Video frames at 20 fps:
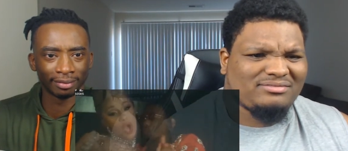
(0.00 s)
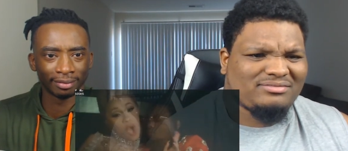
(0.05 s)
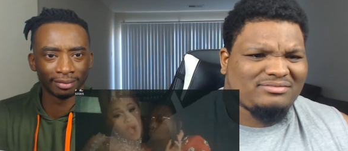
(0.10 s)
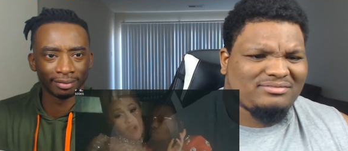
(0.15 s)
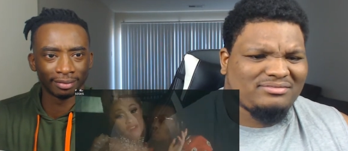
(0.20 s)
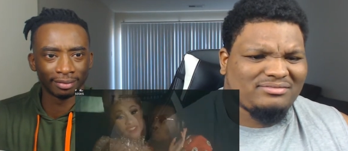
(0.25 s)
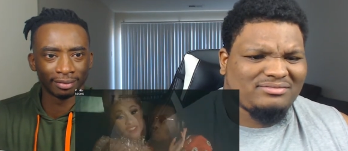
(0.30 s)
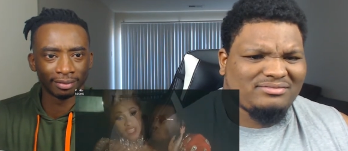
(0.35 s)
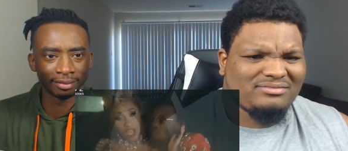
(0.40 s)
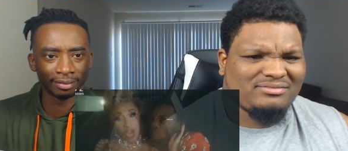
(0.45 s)

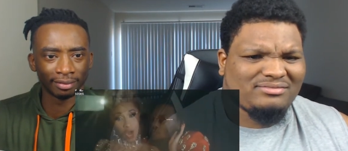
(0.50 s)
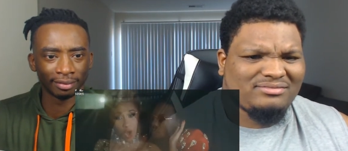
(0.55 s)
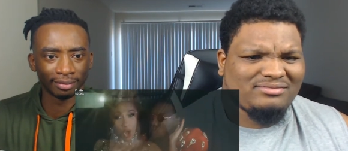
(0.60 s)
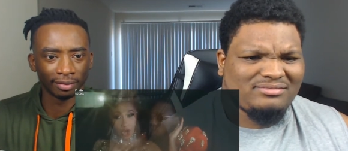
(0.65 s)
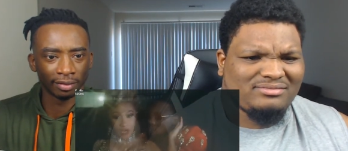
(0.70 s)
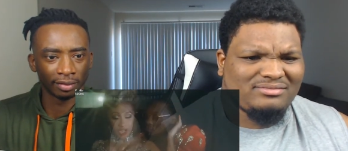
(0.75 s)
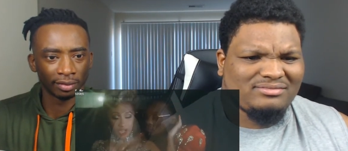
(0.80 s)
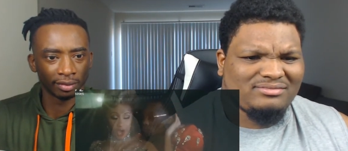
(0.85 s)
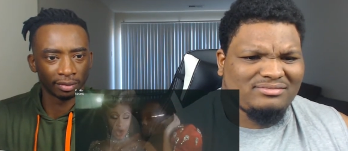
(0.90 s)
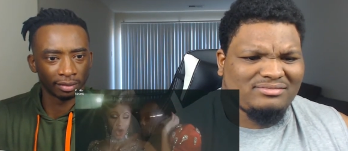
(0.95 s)

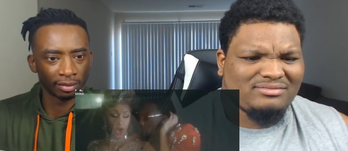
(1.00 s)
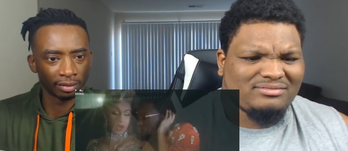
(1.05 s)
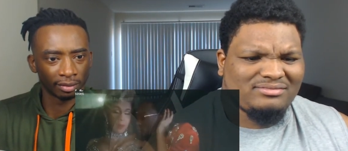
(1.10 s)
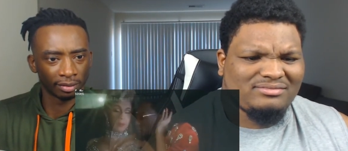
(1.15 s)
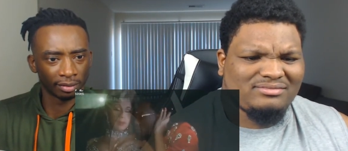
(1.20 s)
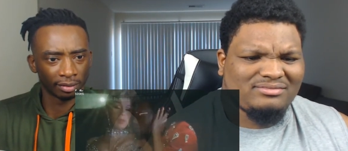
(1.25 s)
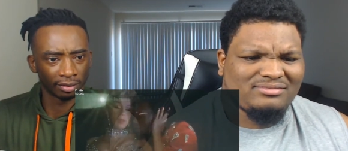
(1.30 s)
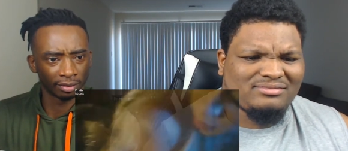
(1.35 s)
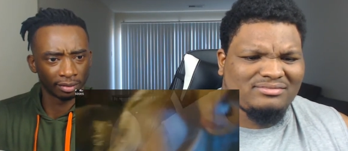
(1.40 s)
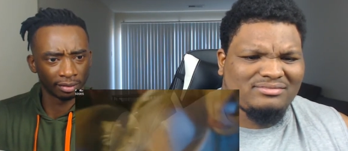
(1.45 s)

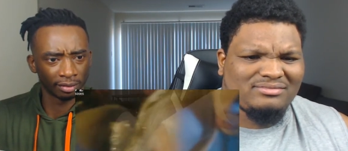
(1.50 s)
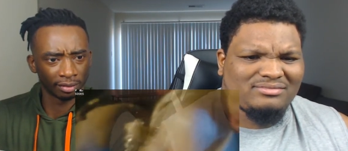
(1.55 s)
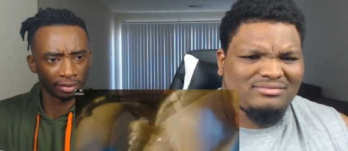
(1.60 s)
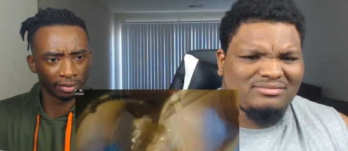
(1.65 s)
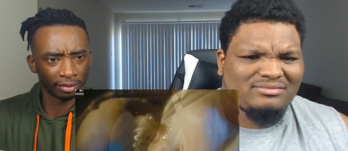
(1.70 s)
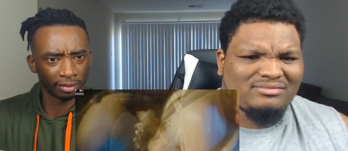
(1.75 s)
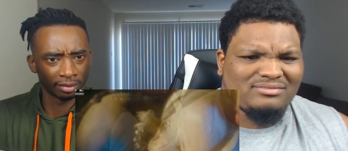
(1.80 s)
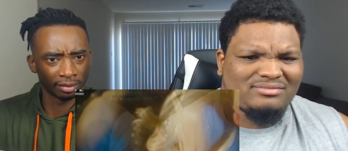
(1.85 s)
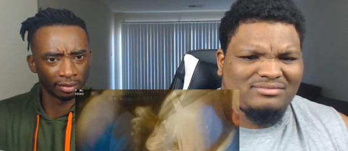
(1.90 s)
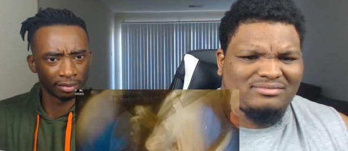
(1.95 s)

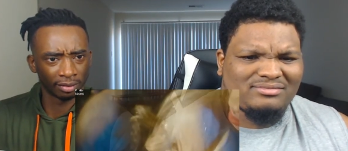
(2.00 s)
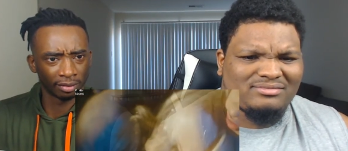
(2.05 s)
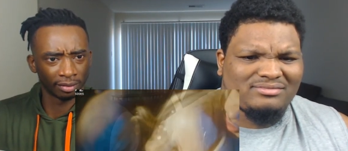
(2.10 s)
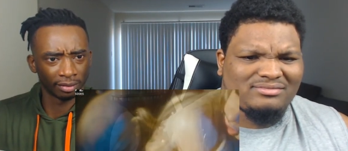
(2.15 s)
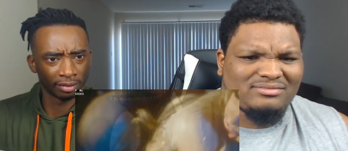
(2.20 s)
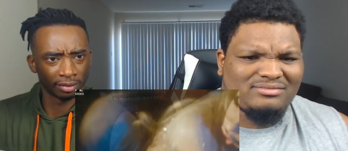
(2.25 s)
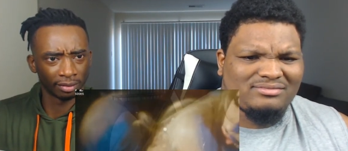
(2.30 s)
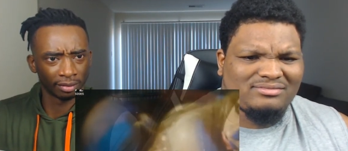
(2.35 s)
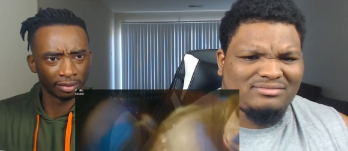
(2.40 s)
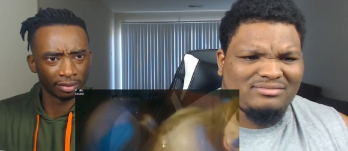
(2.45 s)

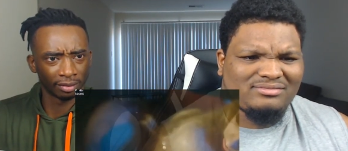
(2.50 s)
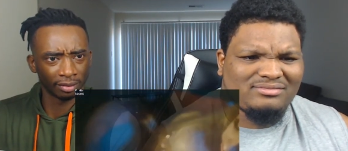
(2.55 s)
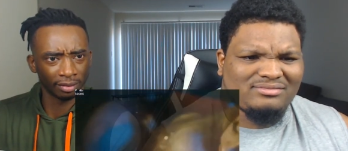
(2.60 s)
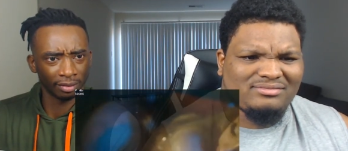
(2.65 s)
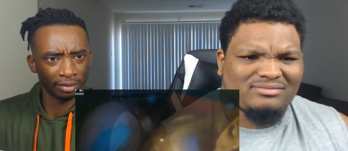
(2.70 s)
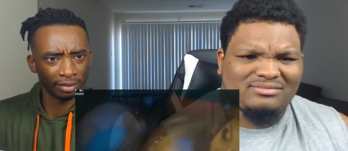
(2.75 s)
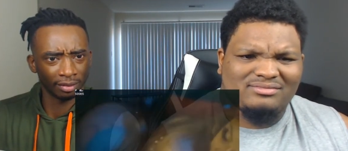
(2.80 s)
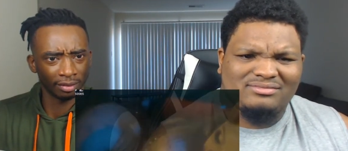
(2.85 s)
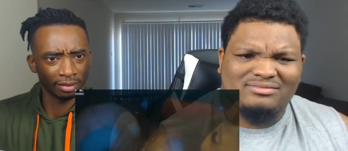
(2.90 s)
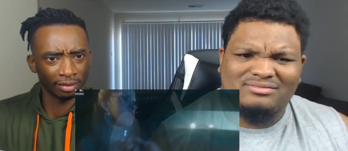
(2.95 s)

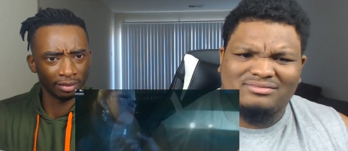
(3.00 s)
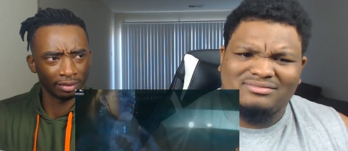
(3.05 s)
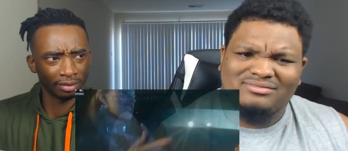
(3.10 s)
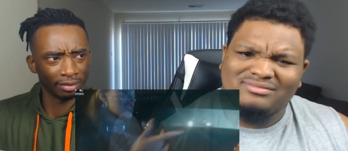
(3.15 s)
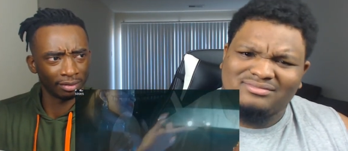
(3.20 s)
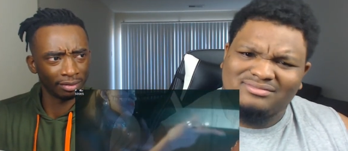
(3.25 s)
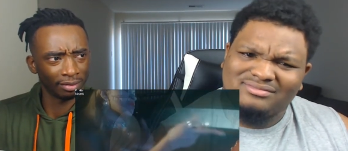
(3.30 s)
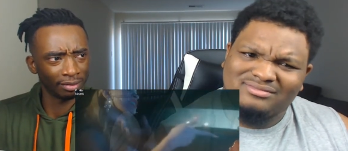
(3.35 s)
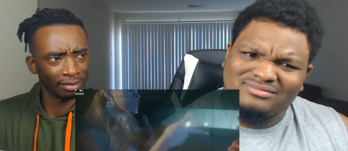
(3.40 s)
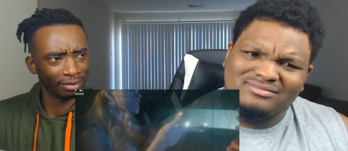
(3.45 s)

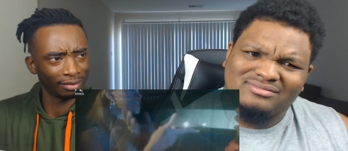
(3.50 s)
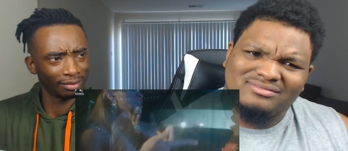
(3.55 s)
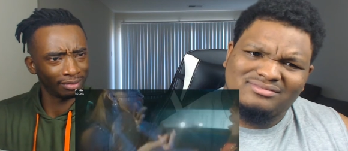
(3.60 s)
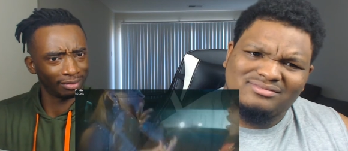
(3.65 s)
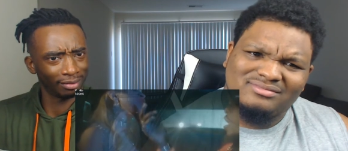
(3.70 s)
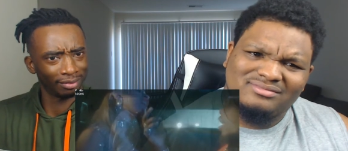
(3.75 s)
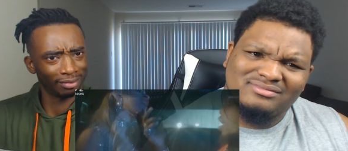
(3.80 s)
No one is speaking in this clip.